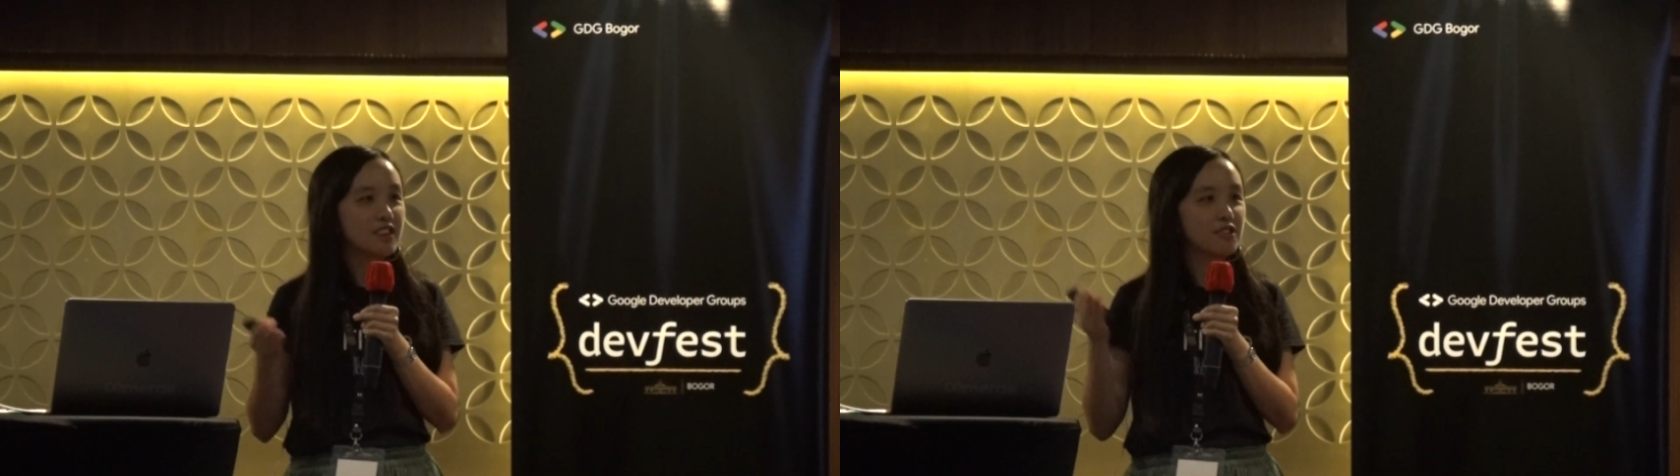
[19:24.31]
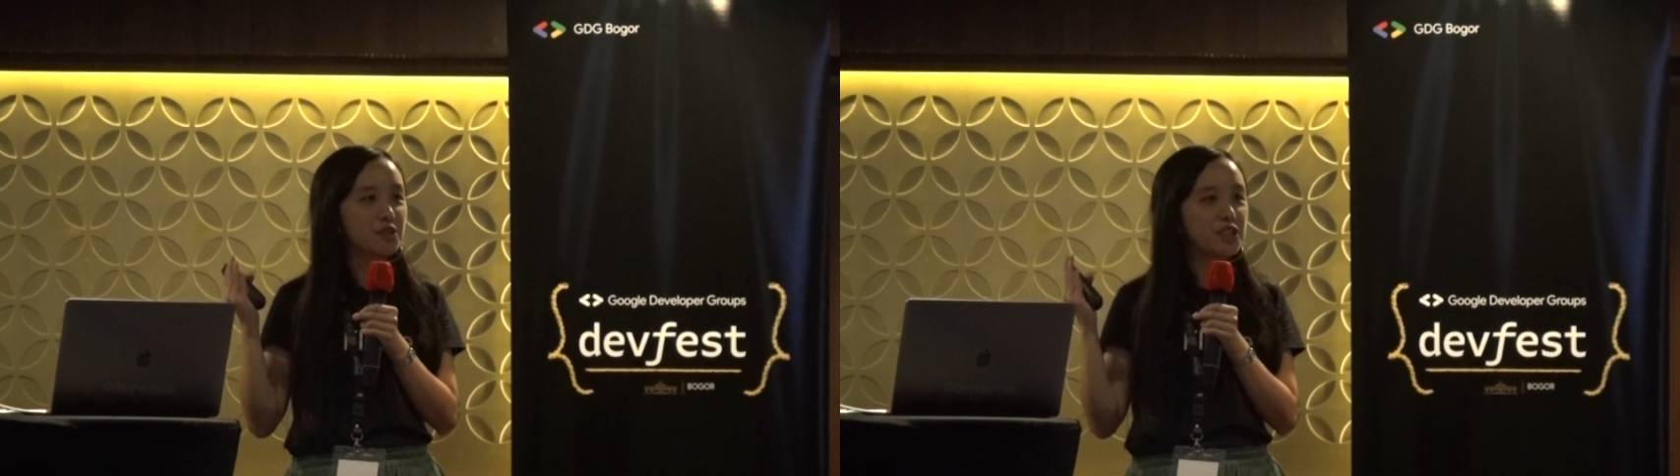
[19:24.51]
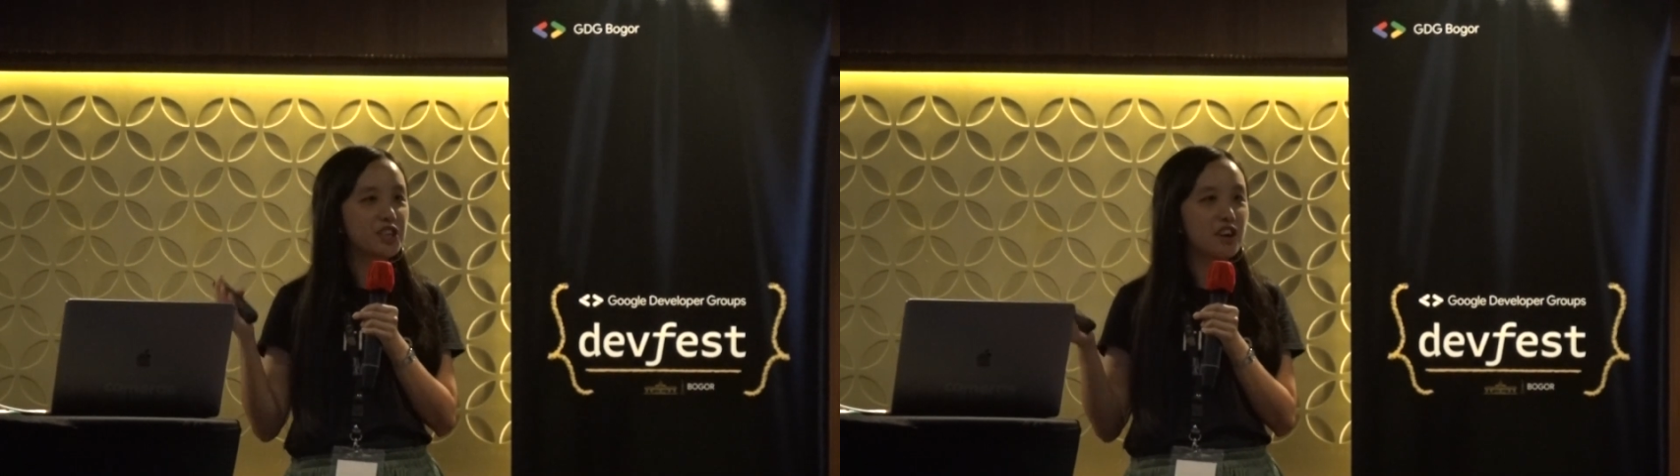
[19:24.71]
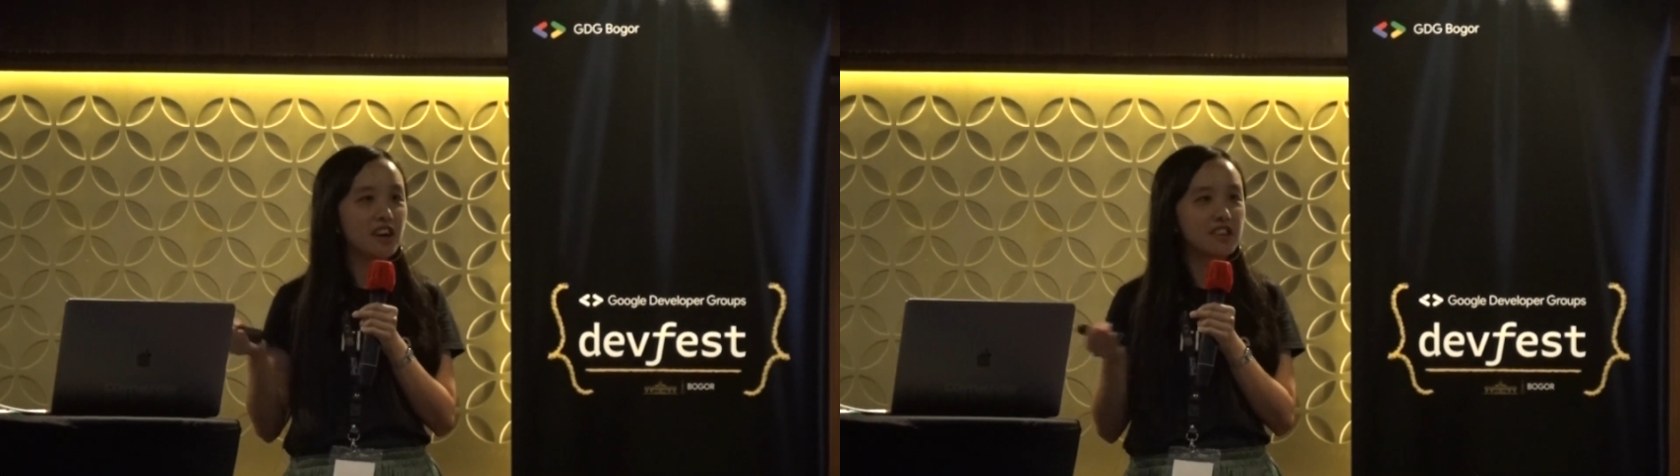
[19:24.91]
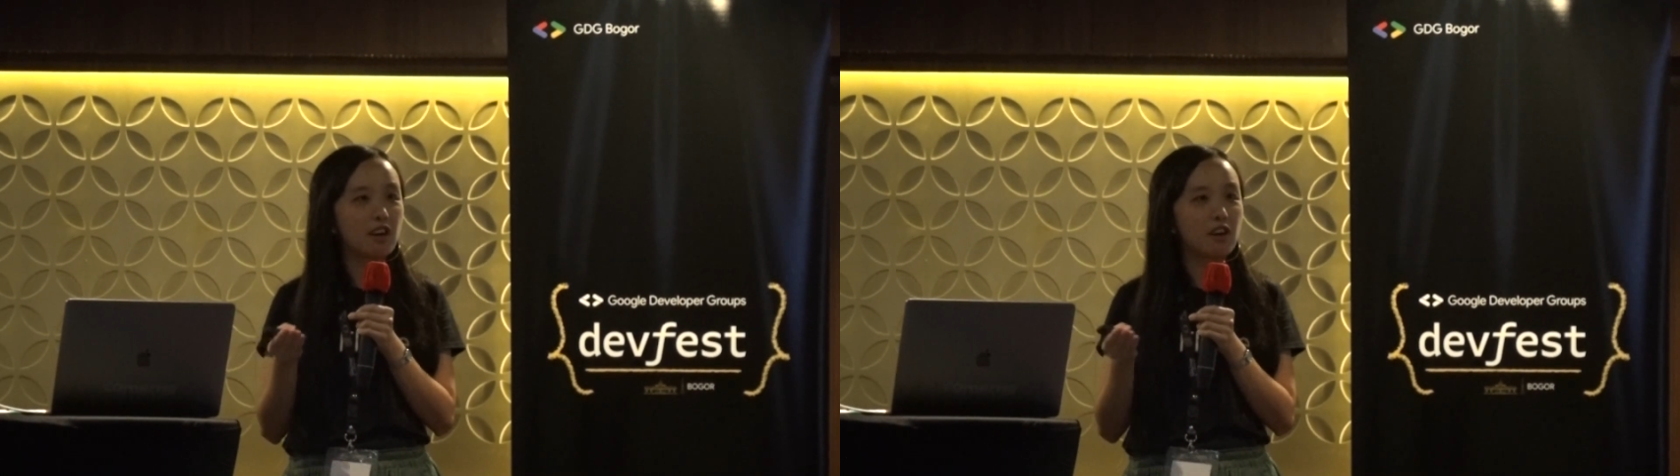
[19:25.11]

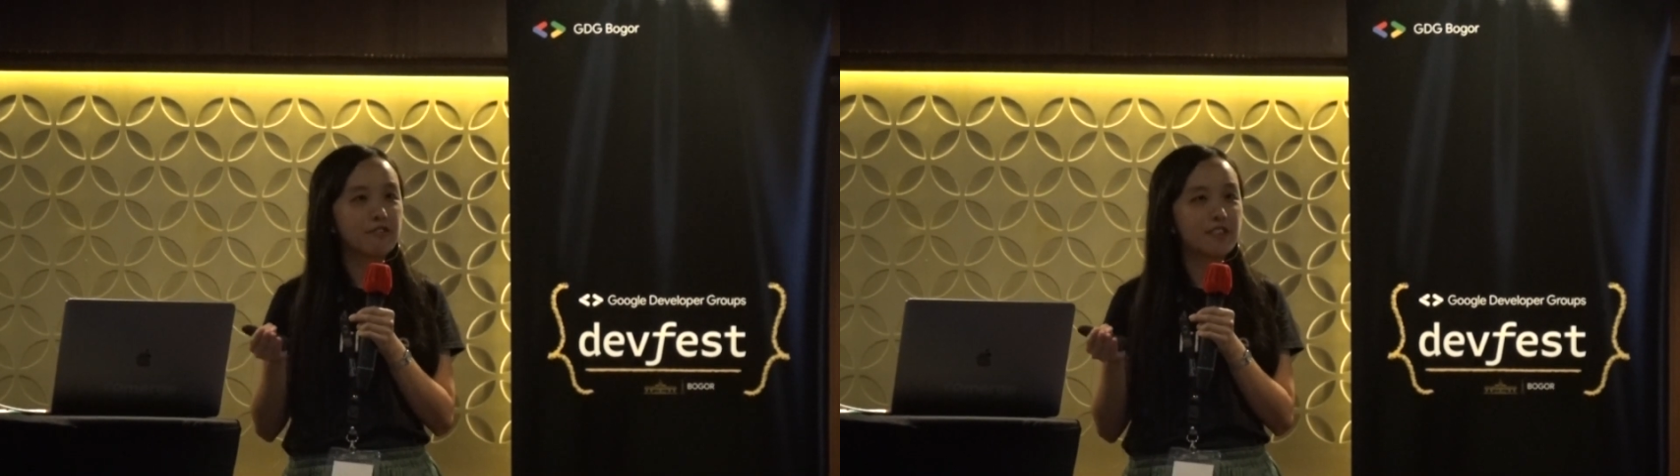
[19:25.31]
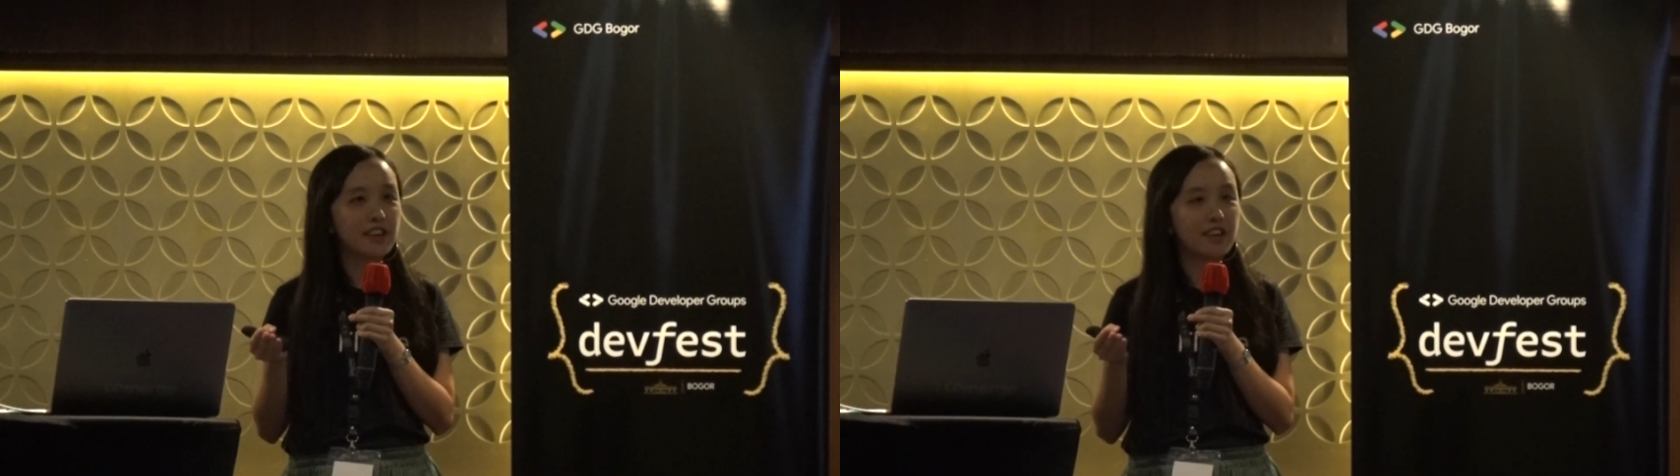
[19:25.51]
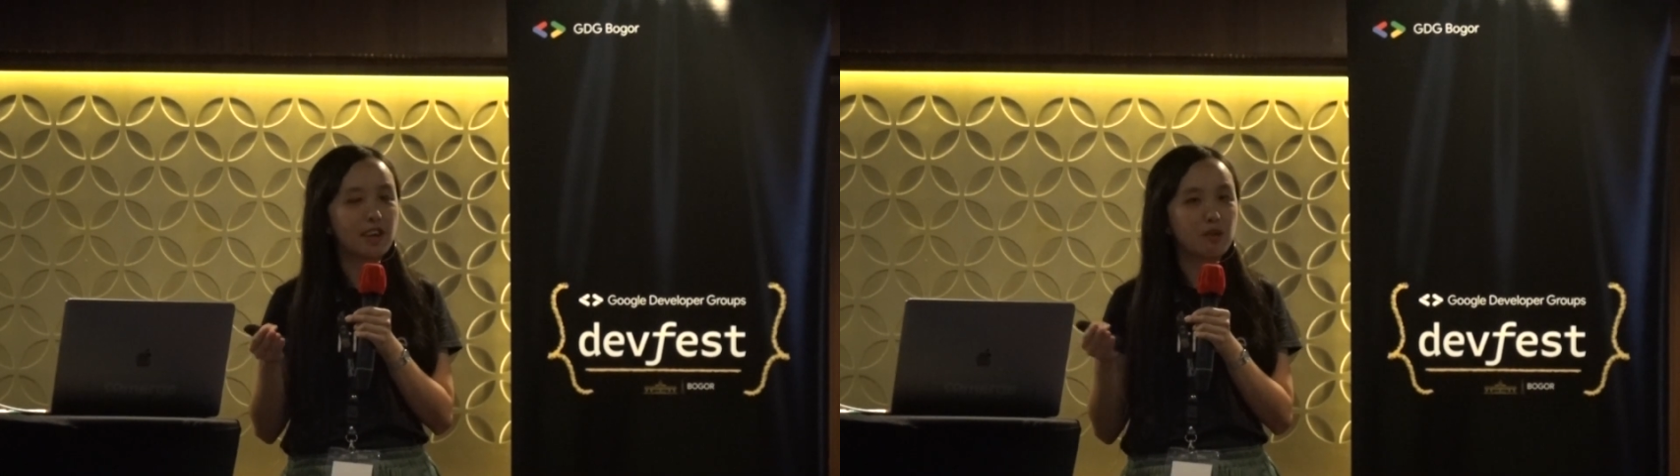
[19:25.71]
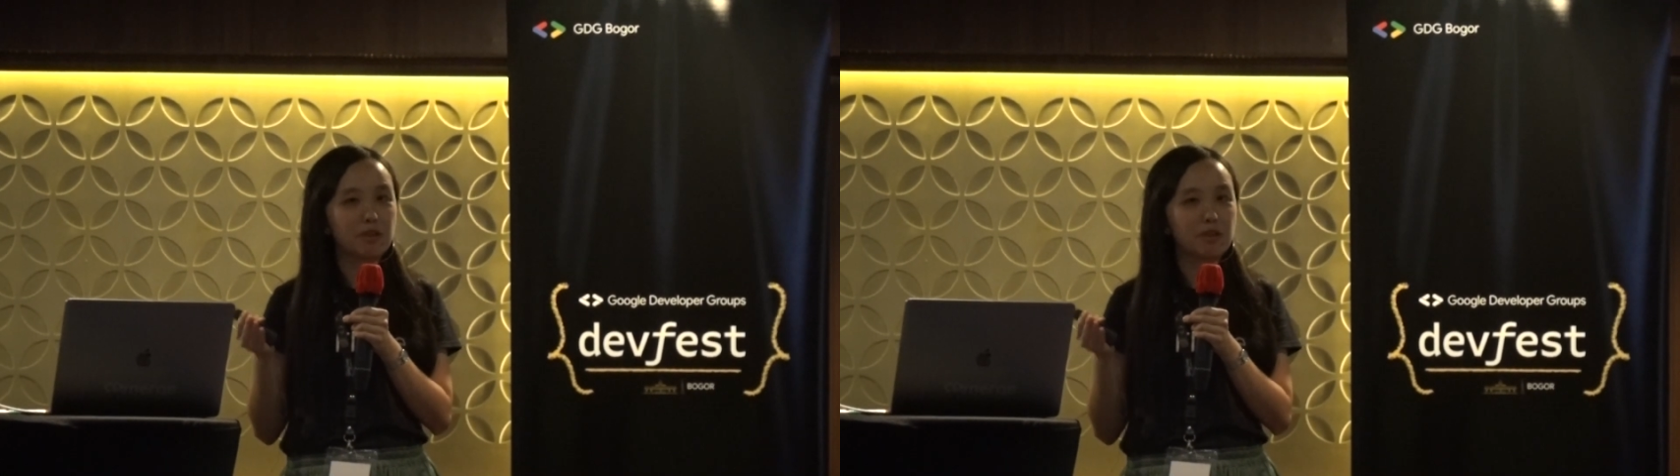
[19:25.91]
screenshot of the